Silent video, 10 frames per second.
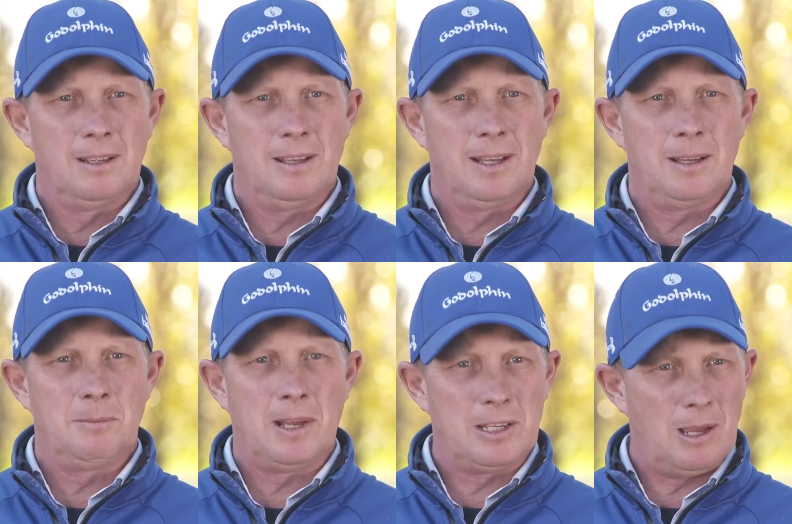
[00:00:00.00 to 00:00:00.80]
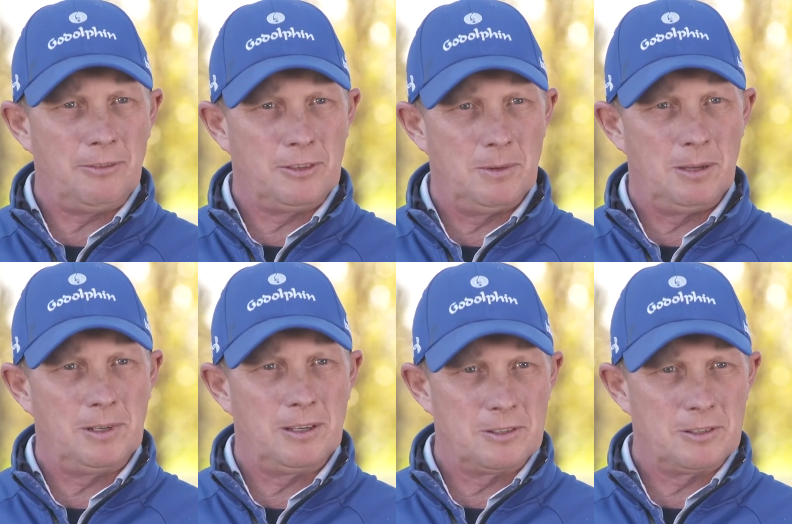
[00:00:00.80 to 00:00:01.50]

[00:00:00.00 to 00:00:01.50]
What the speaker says: And you have to be, because